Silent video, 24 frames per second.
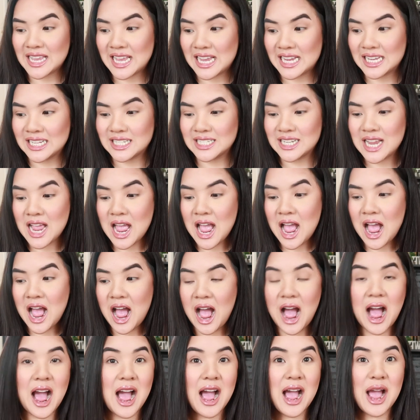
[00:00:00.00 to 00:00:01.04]
And
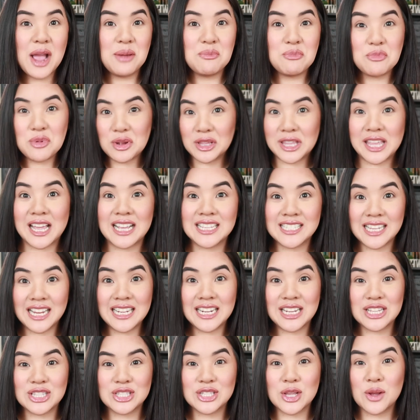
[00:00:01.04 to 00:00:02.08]
I'm really
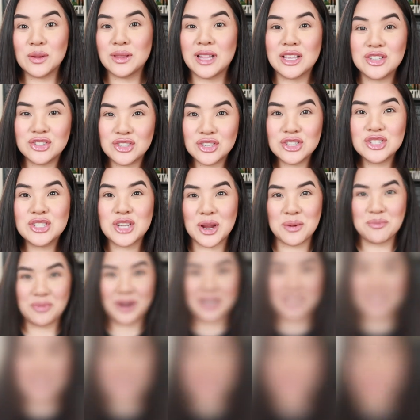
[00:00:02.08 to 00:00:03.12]
excited. So let's just jump
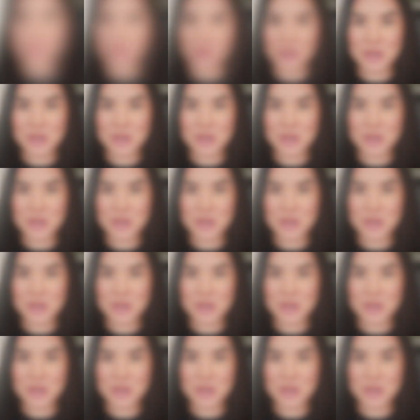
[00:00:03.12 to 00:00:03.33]
right into it.